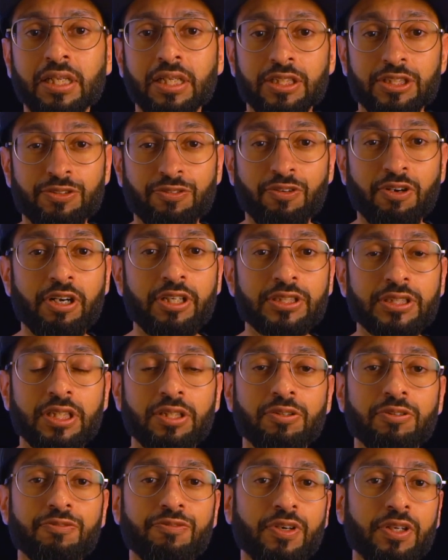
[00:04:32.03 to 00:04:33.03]
As far as I
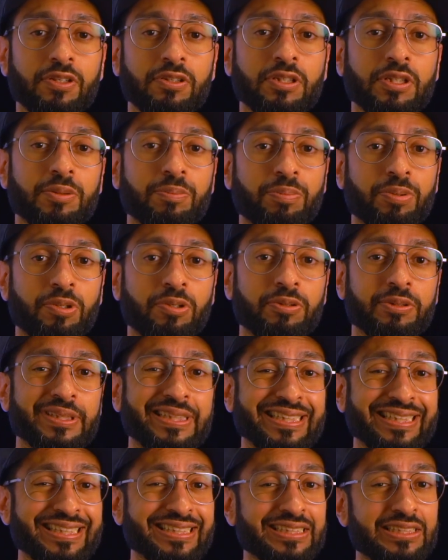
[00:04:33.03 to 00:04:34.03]
know, Final Cut Pro
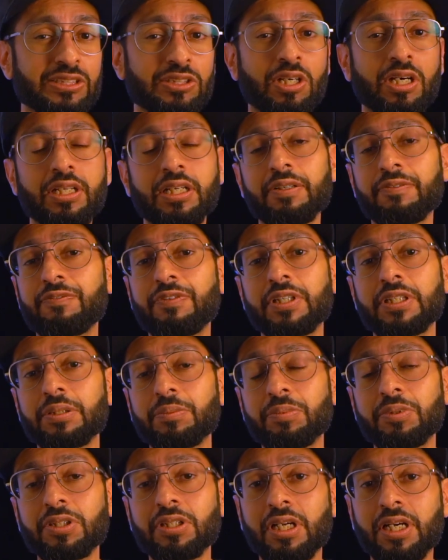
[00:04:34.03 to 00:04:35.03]
is not
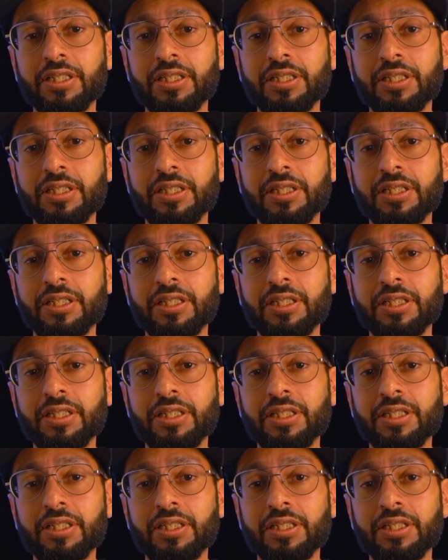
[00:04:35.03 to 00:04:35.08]
available